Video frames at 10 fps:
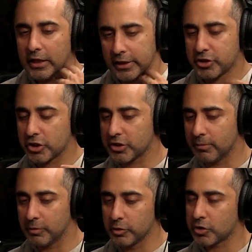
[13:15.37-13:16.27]
It's just
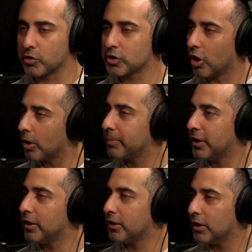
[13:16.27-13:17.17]
some losers
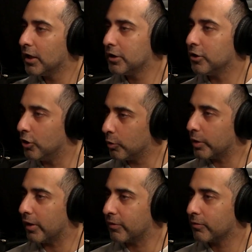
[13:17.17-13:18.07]
LARPing,
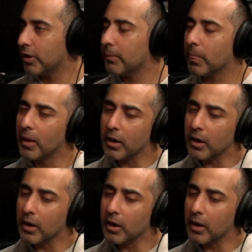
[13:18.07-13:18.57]
whatever, right?